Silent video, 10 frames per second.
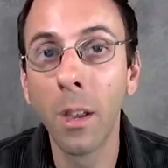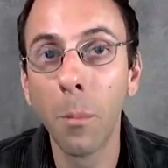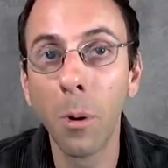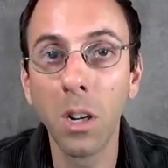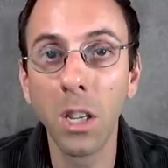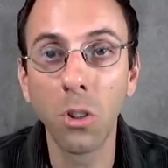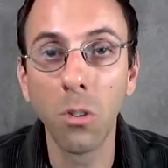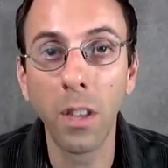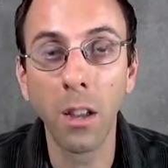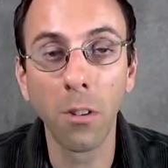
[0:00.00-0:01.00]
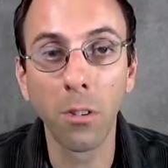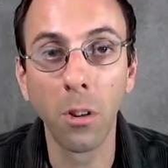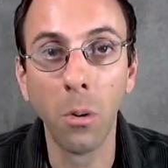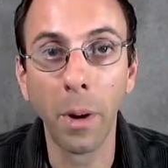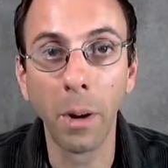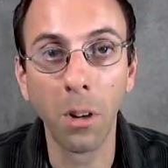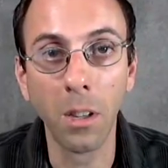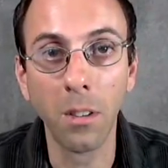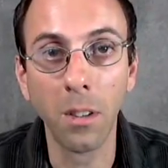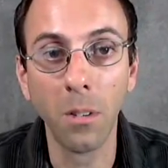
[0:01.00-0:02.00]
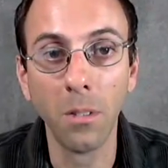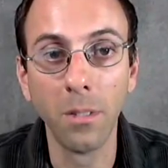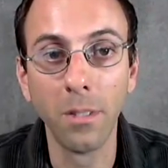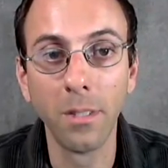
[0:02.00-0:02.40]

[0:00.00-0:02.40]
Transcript: but what issues they also might run into.